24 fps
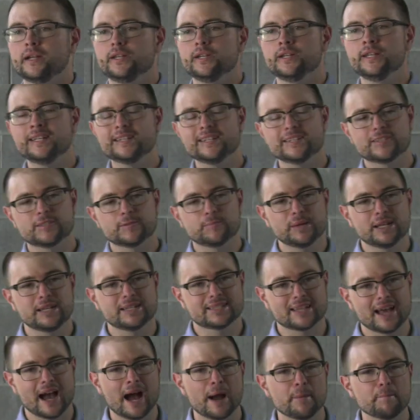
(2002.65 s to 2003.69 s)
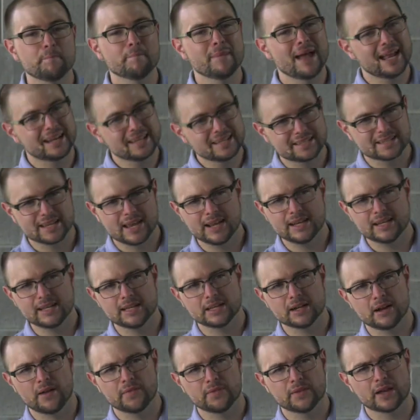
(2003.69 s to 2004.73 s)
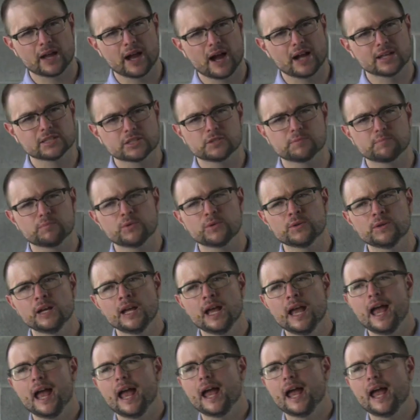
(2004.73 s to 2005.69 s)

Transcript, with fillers: You need to spend time meditating on the gospel